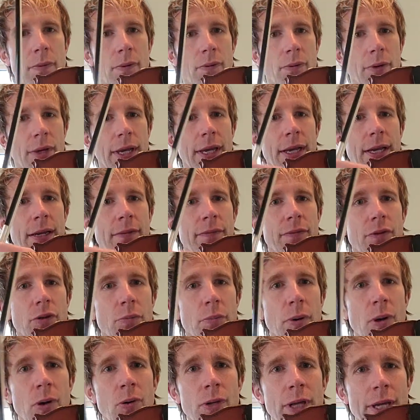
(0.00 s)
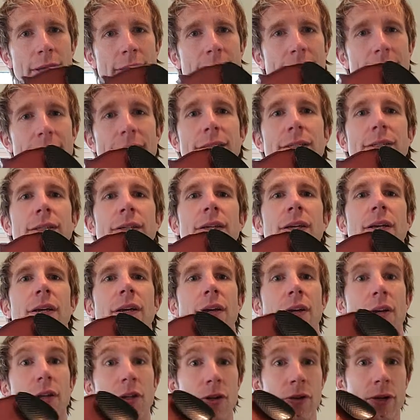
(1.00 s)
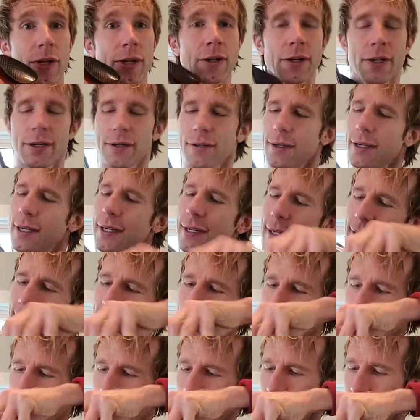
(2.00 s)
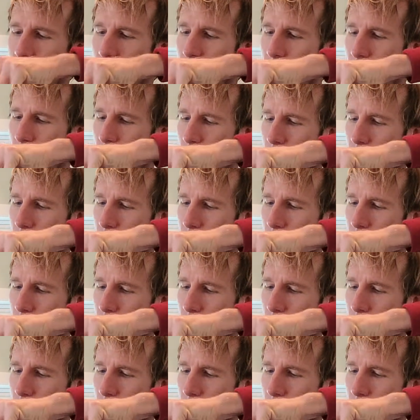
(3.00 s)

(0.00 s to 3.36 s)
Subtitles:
Okay, and if you bow like this, you'll hear it. It doesn't sound great.